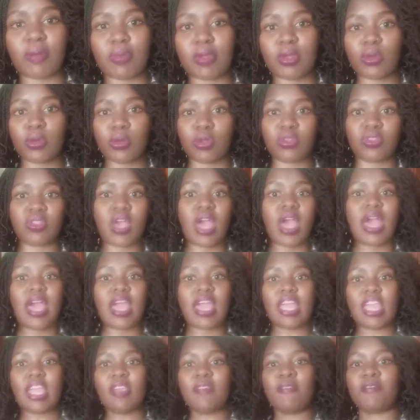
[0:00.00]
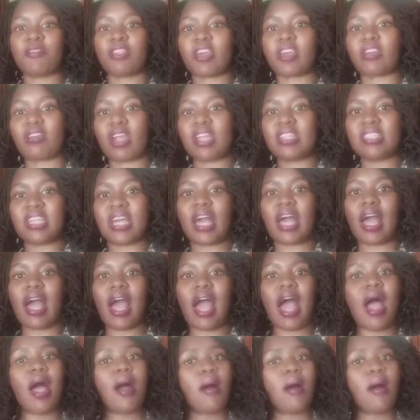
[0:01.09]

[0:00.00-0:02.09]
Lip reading: because if the greater